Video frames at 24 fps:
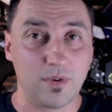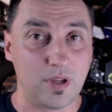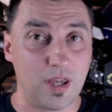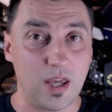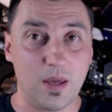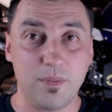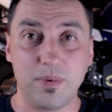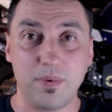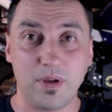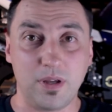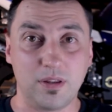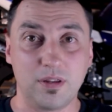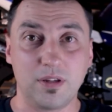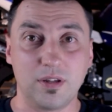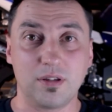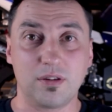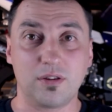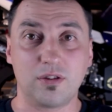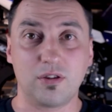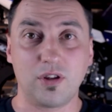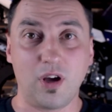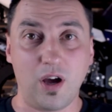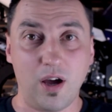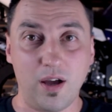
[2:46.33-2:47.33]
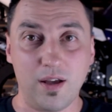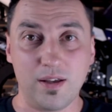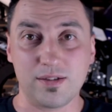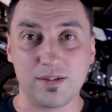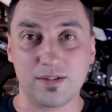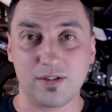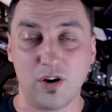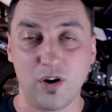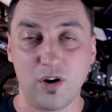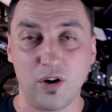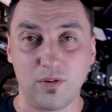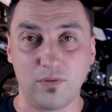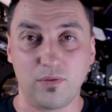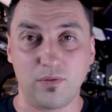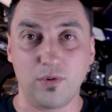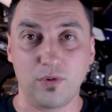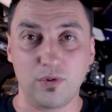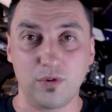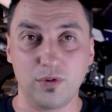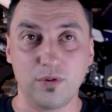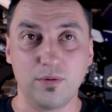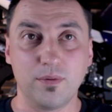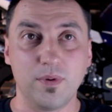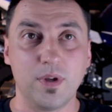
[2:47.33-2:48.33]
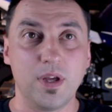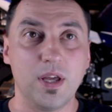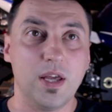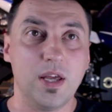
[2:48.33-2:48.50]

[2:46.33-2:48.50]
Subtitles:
keeping the tires hot for you.